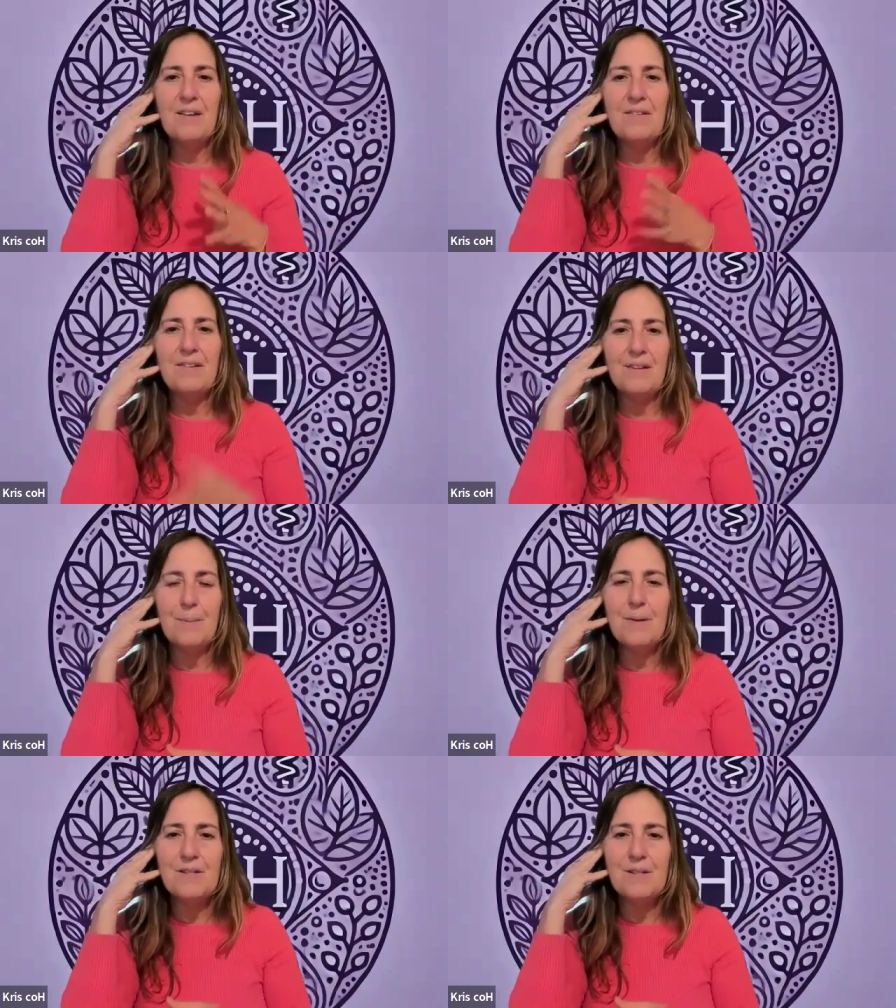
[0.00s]
And
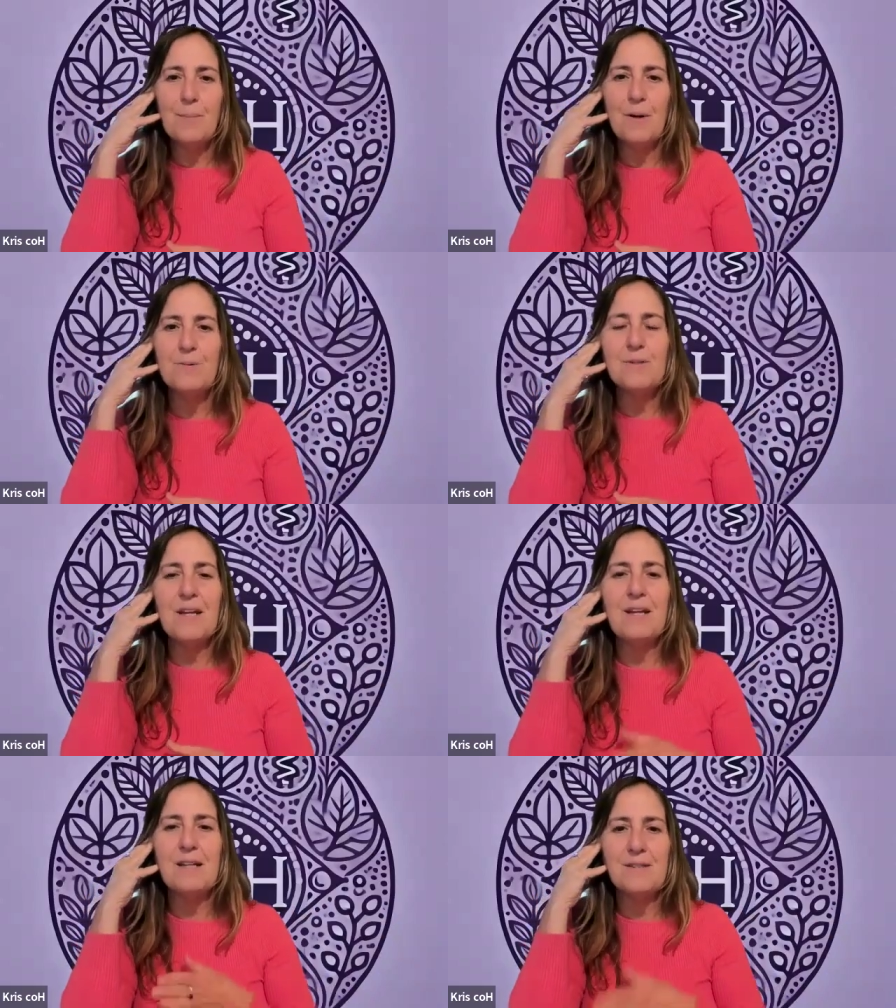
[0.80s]
the Pitta
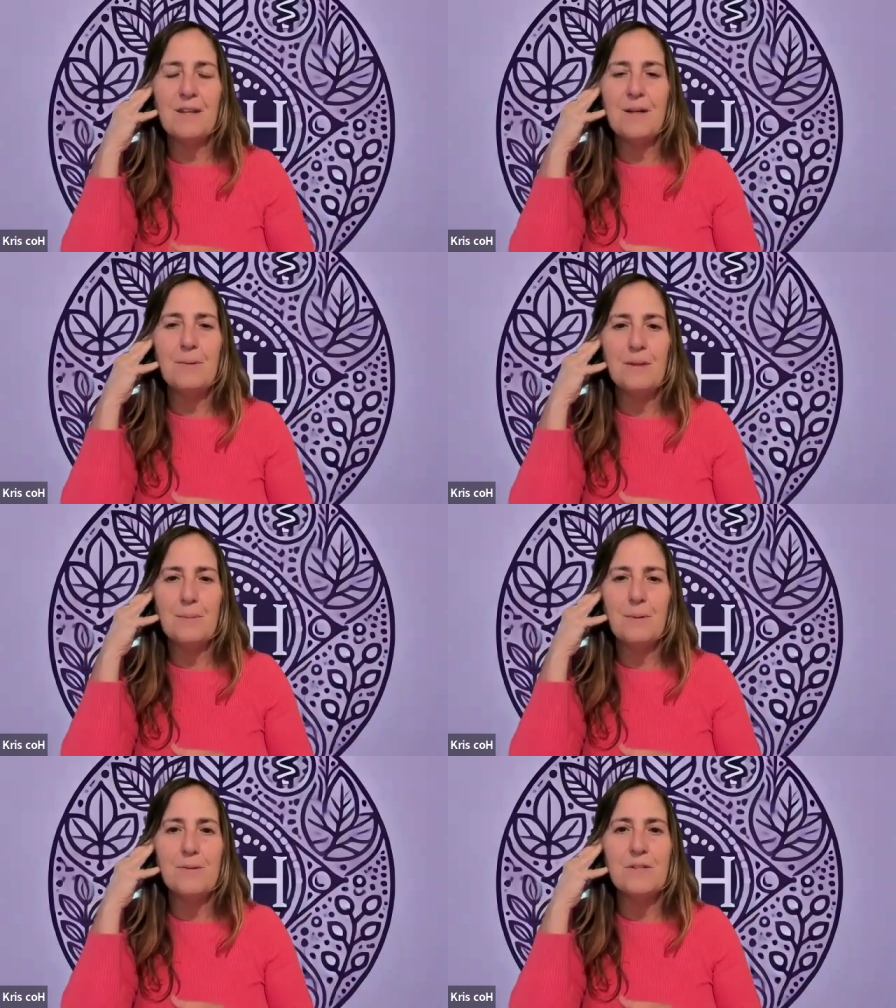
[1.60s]
person is going to be
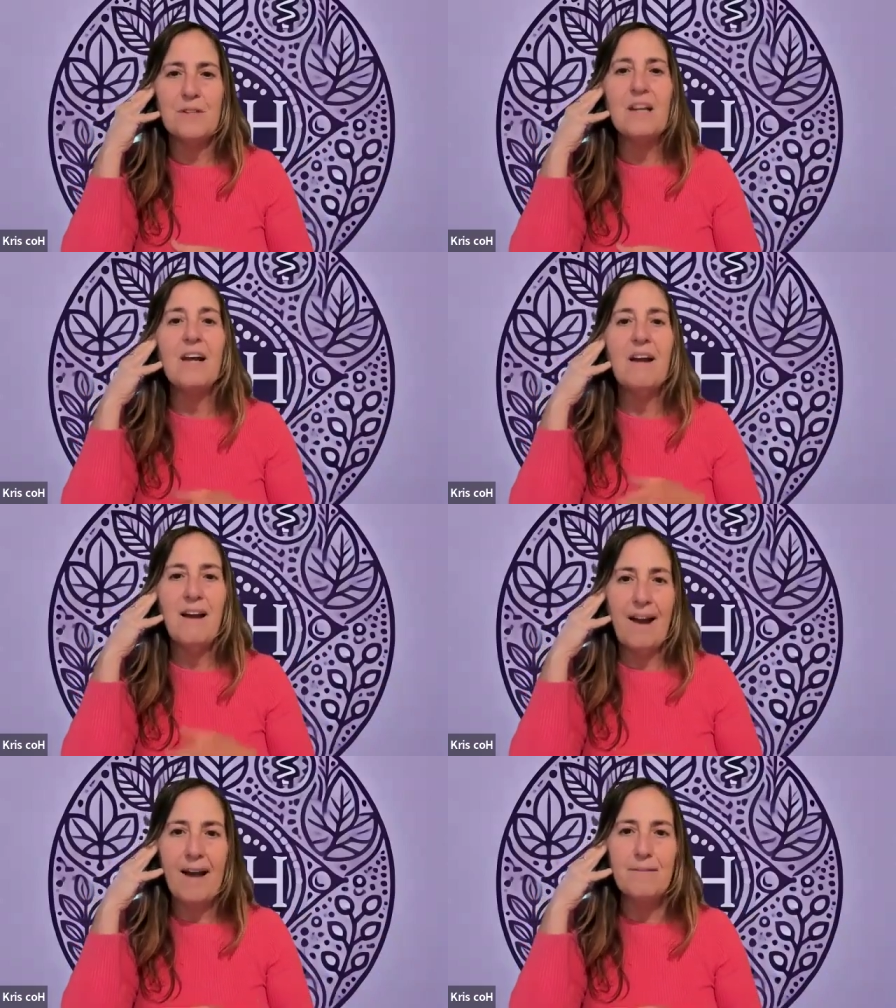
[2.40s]
the person
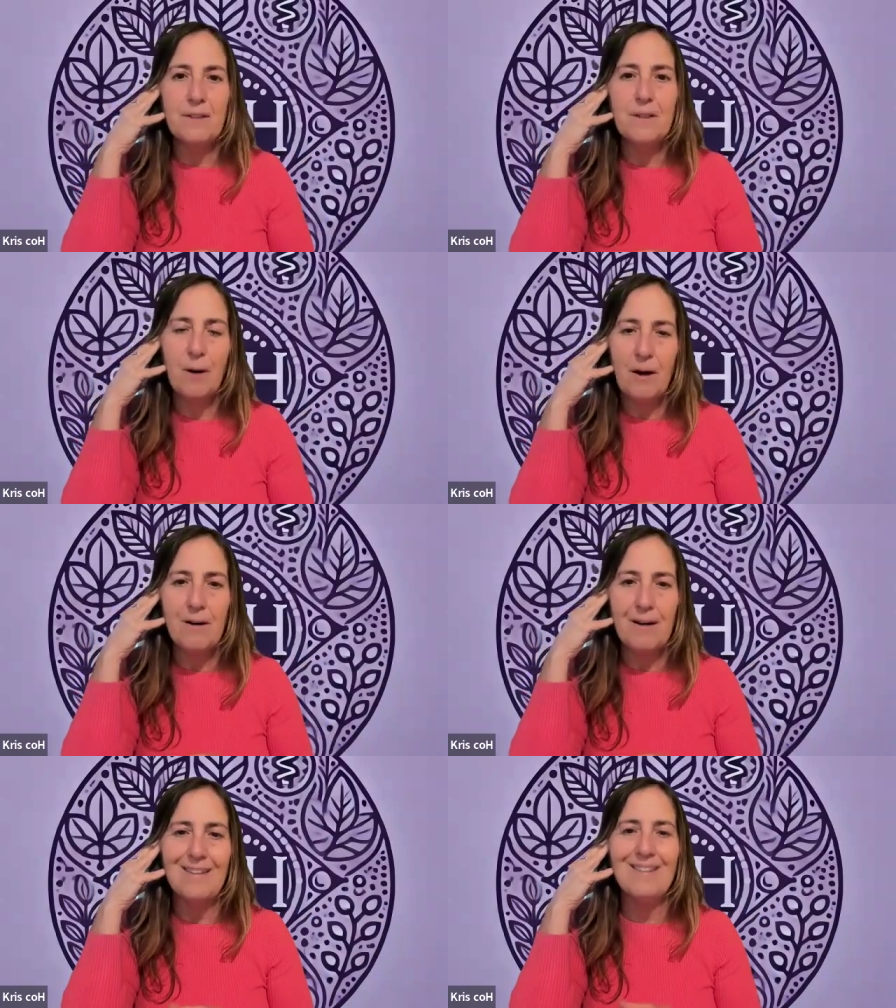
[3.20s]
having the
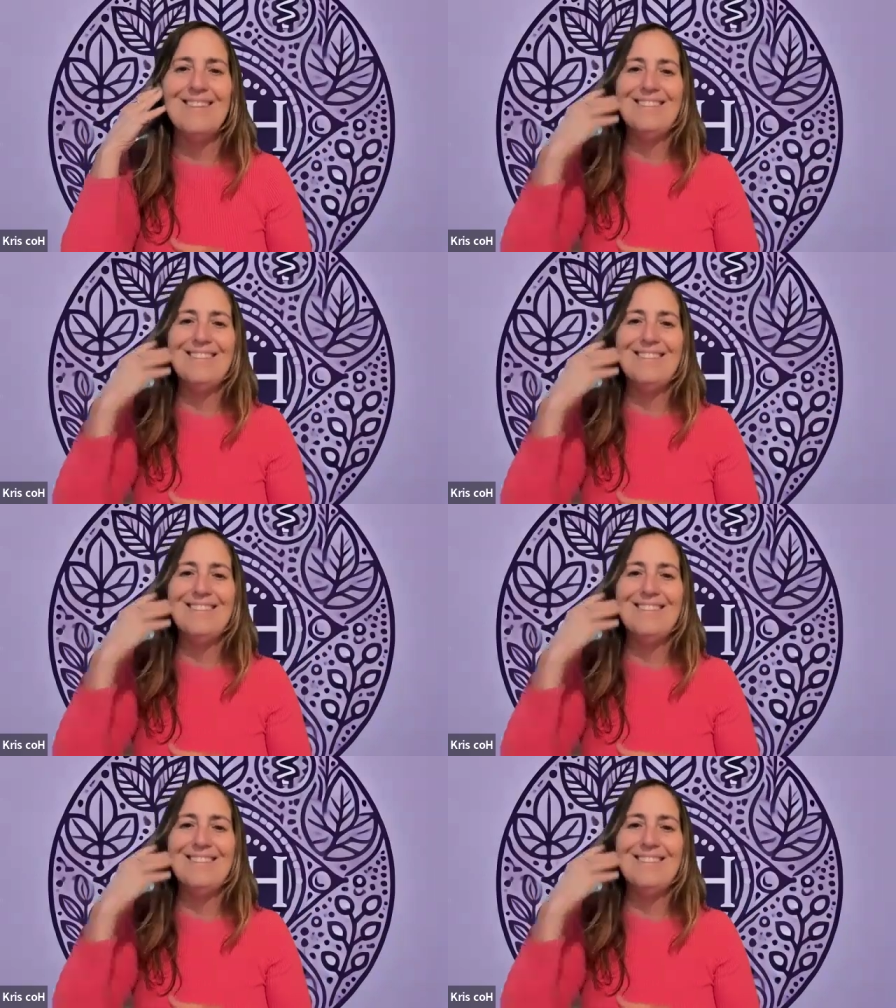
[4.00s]
party.